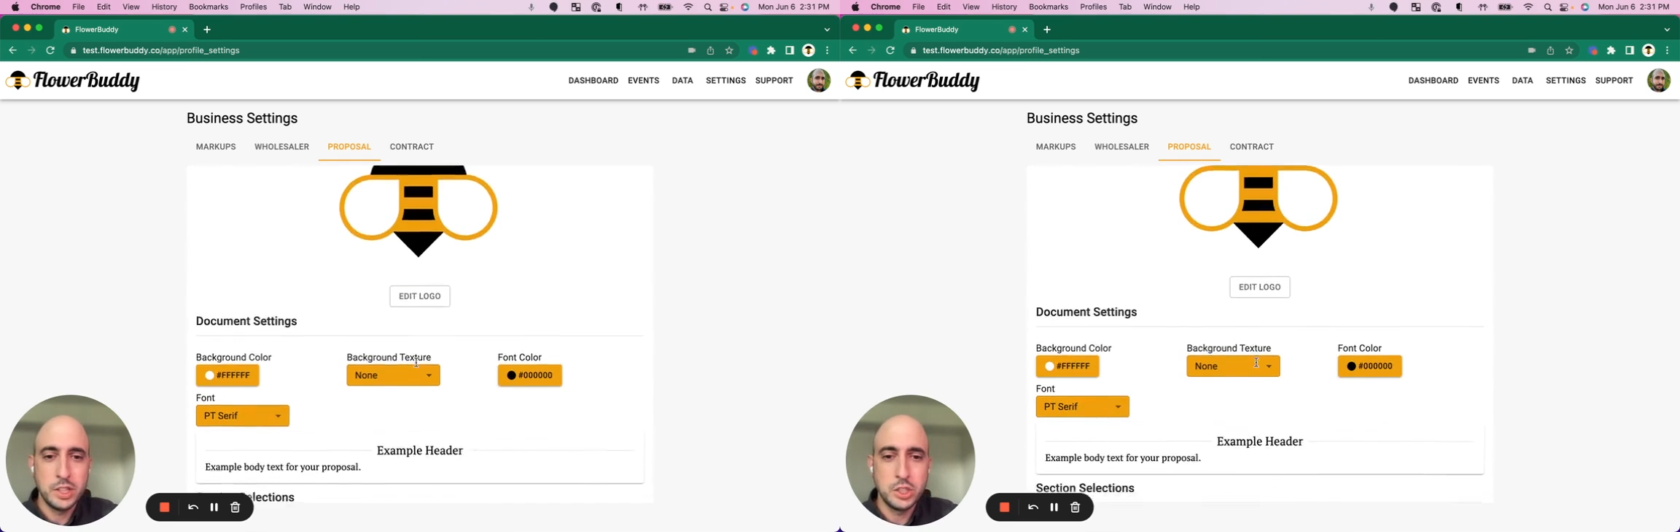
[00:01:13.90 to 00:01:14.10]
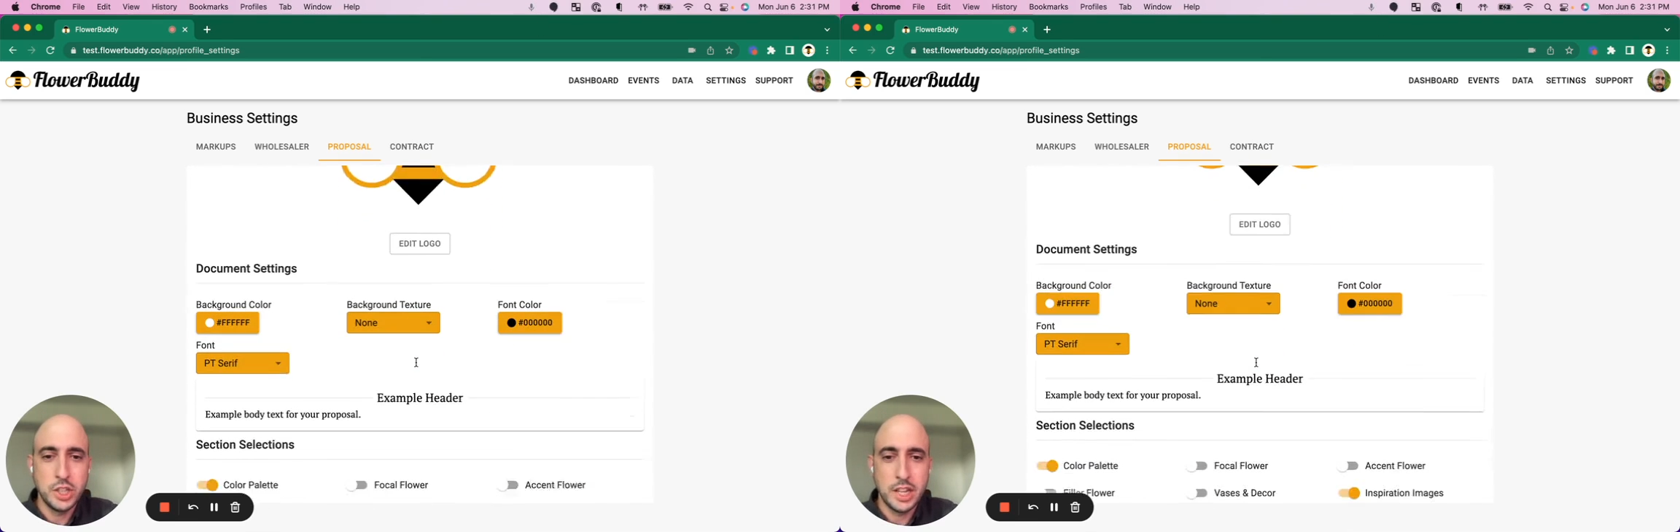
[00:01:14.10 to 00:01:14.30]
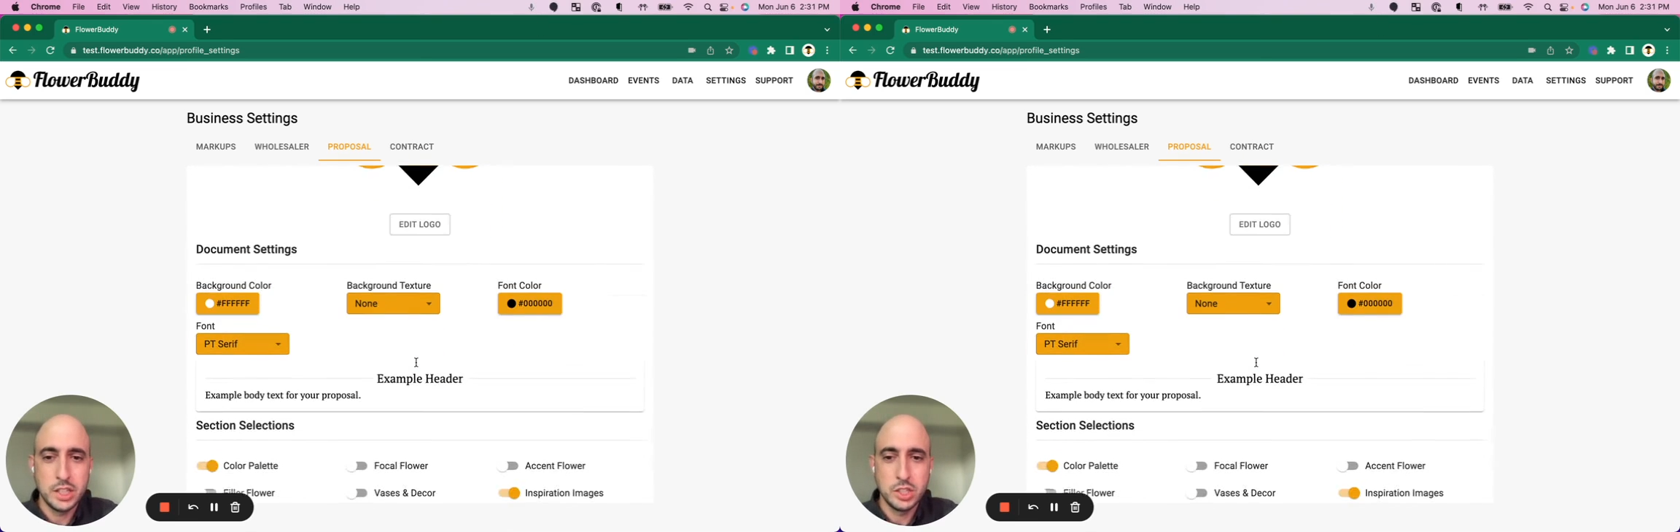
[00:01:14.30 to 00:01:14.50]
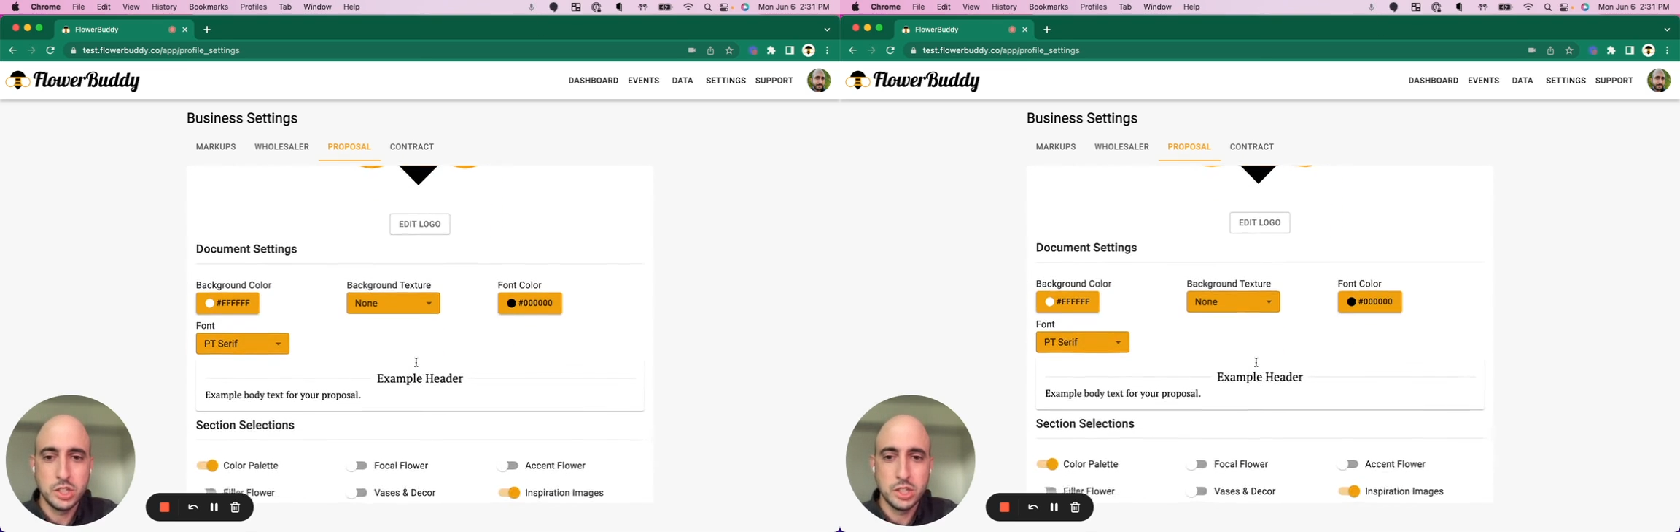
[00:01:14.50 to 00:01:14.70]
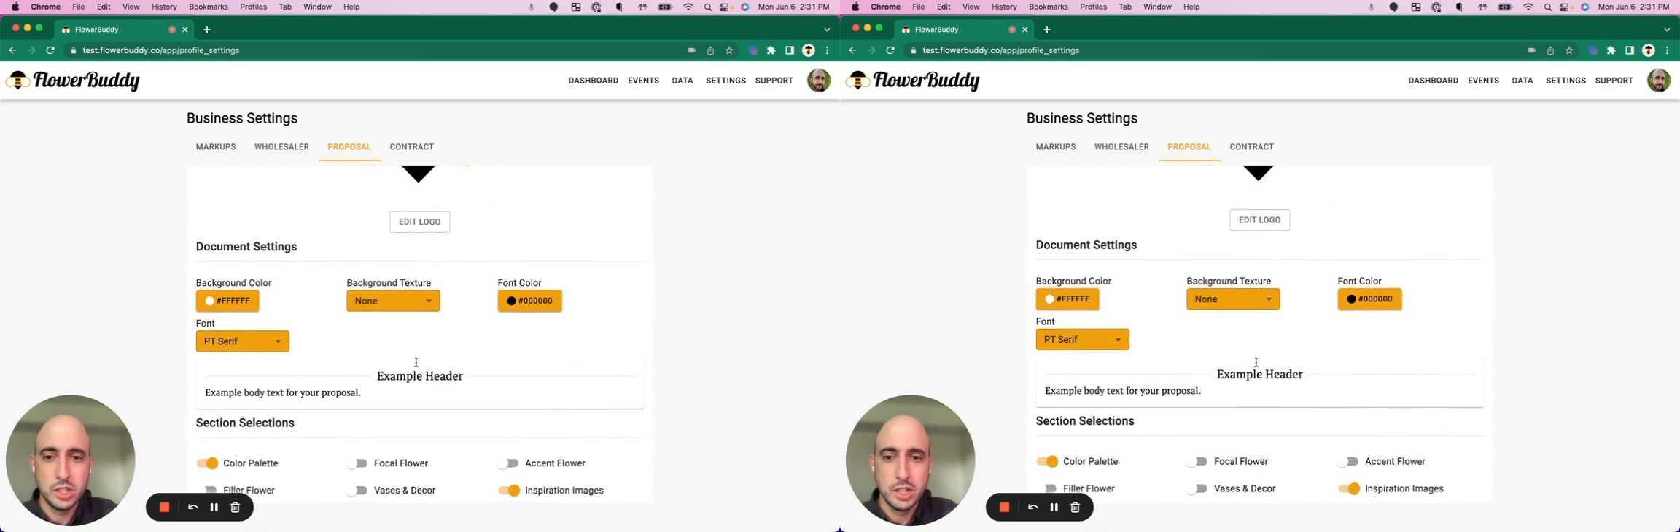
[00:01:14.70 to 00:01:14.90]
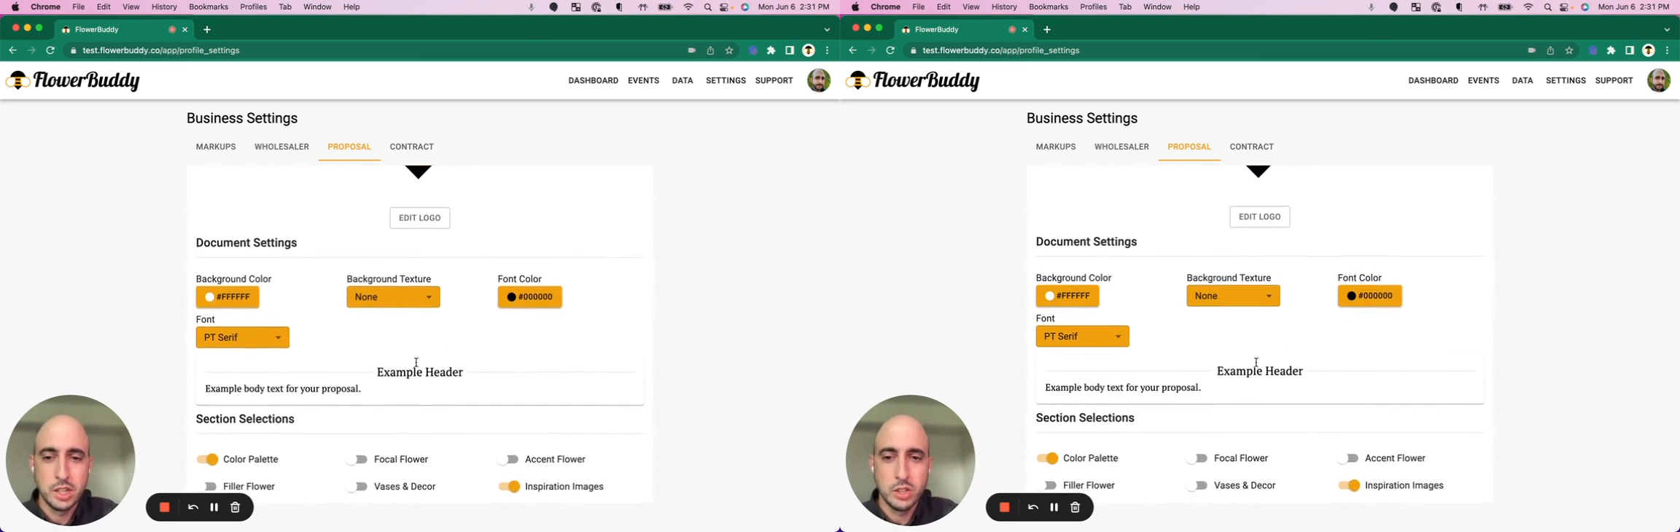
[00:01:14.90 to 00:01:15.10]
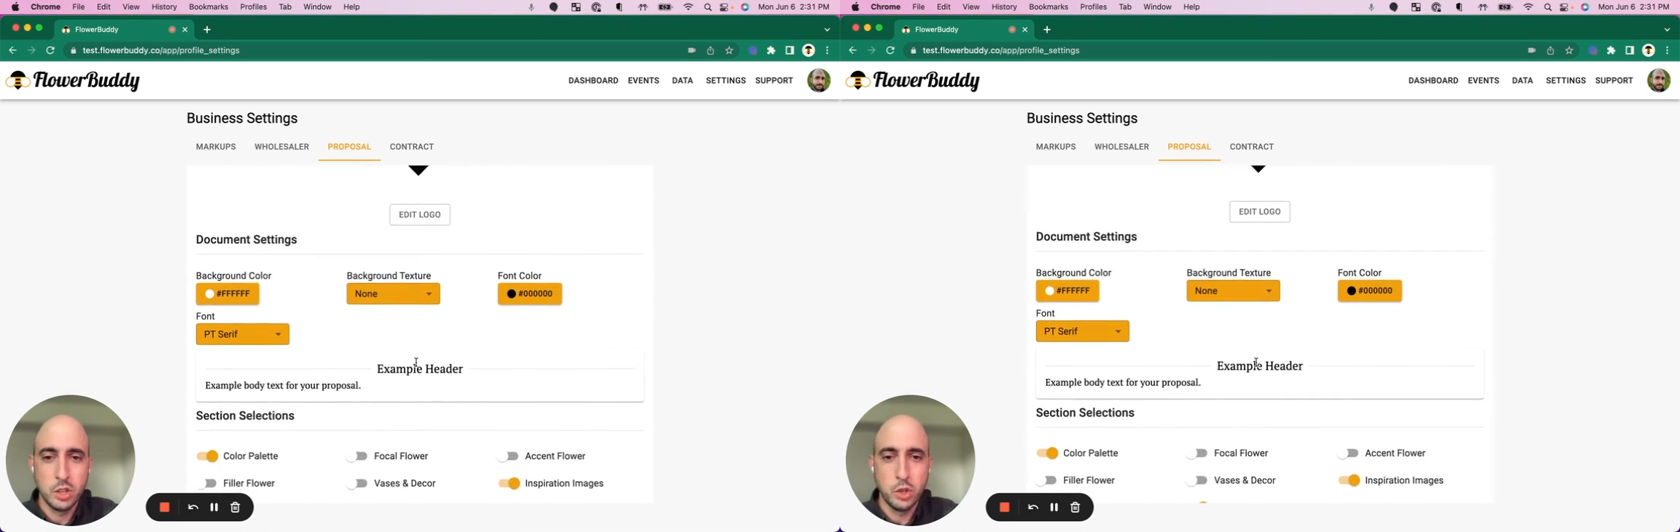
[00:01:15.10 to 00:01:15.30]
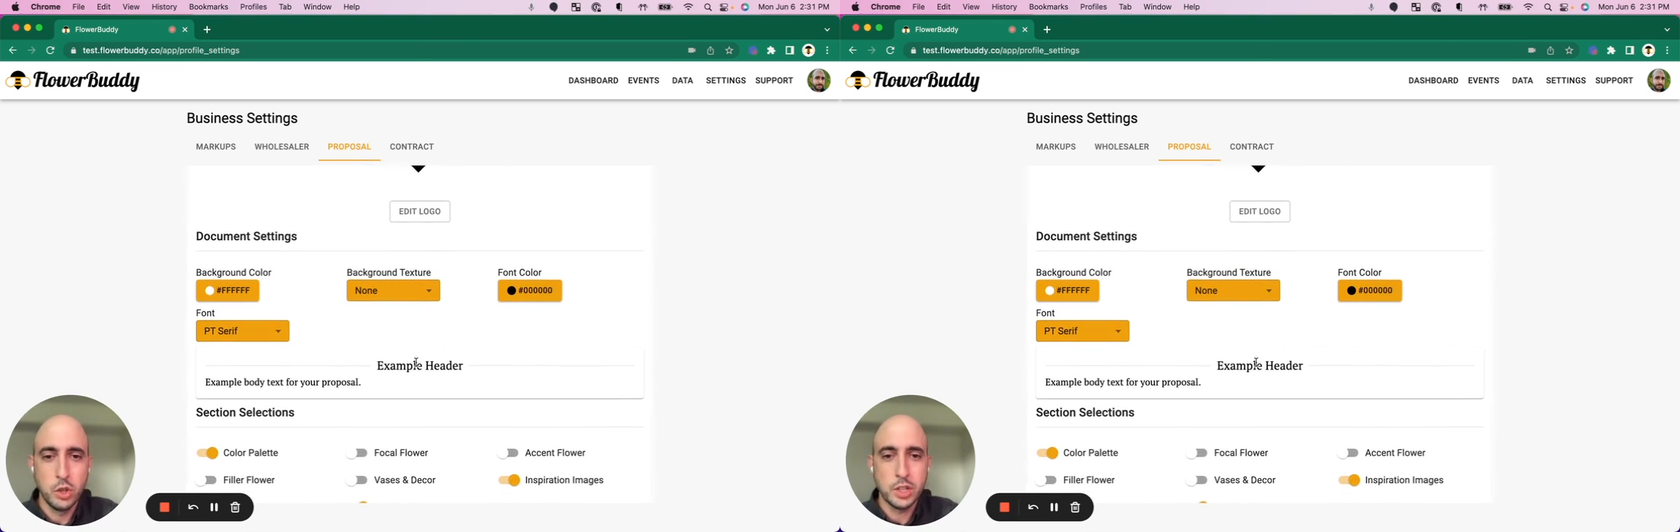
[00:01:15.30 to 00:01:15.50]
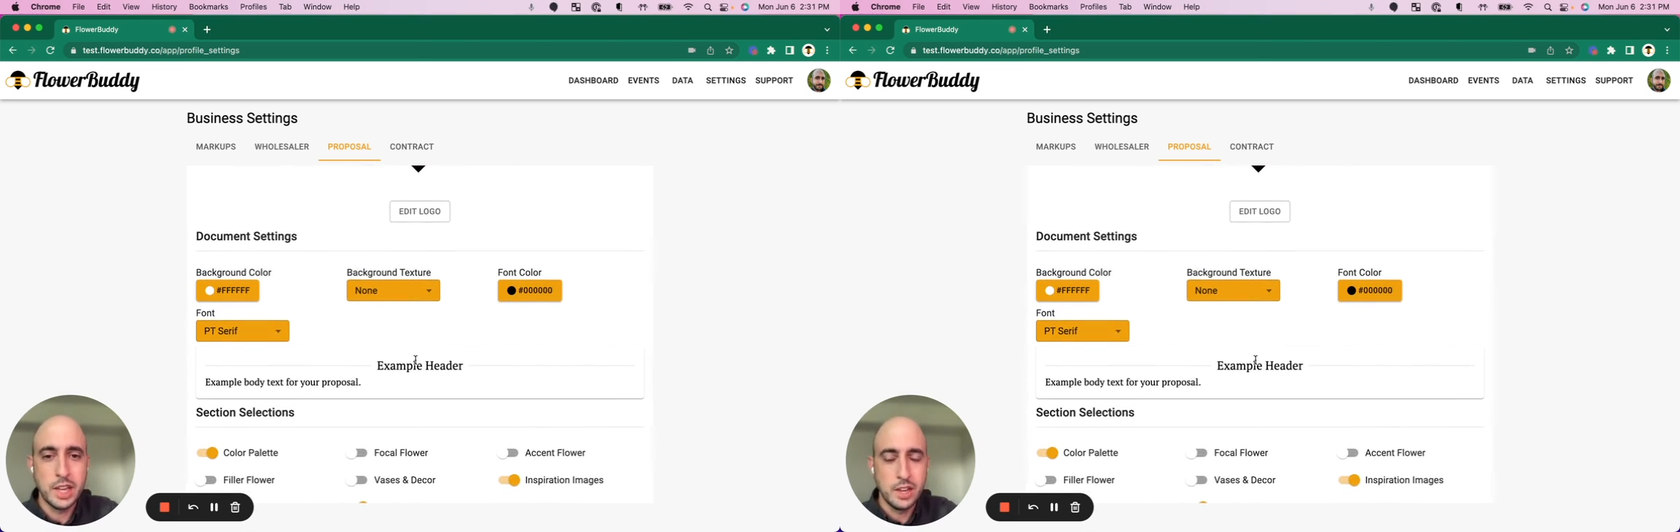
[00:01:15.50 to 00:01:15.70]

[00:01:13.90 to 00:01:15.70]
let's change the look